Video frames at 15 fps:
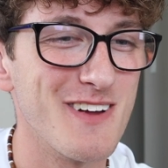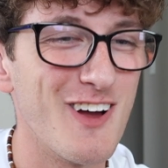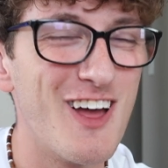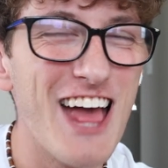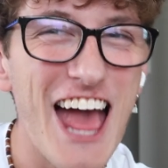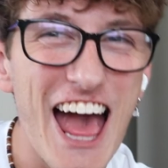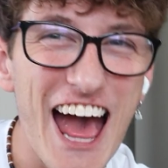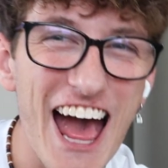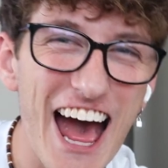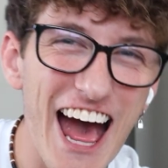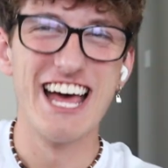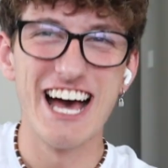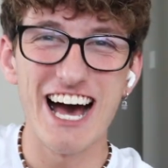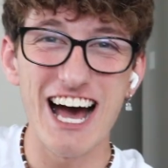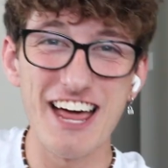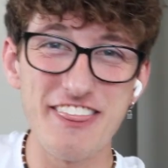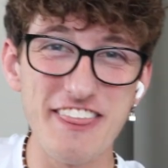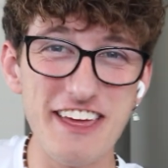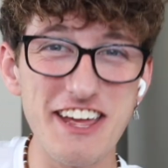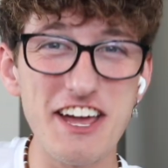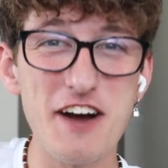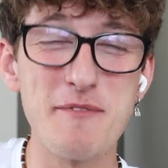I
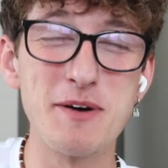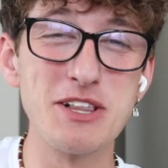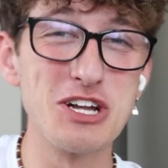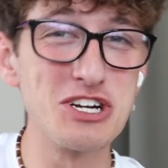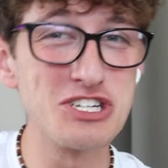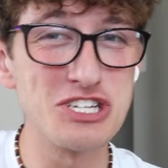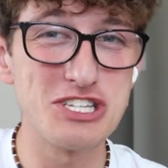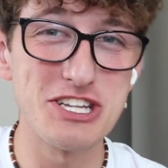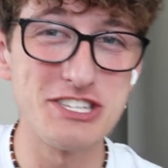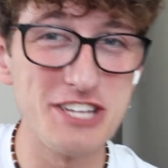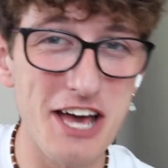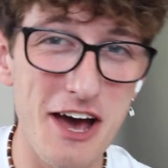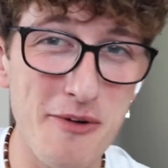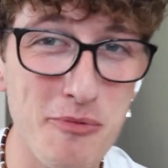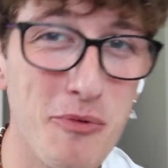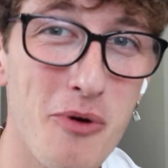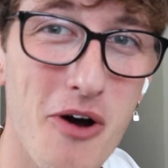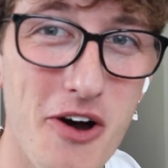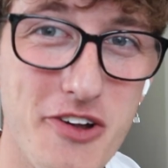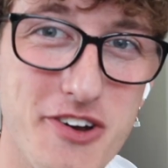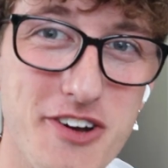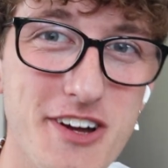think I'm allergic to tap
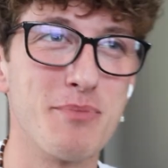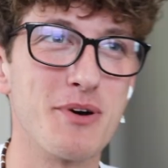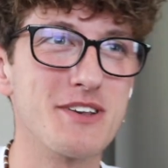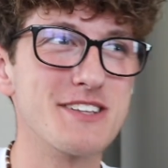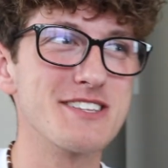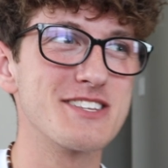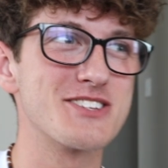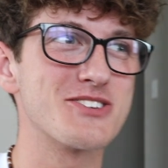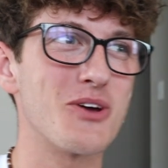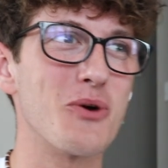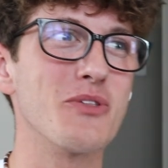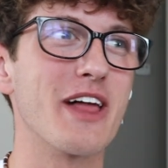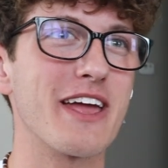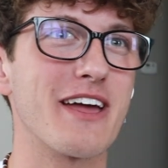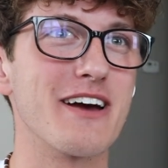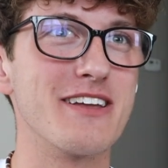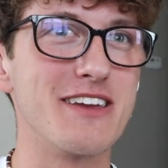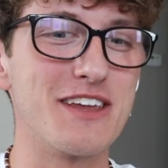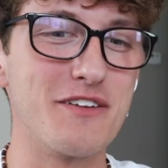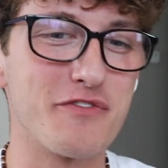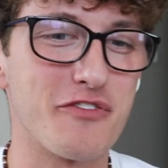water. Puddin's so like a neat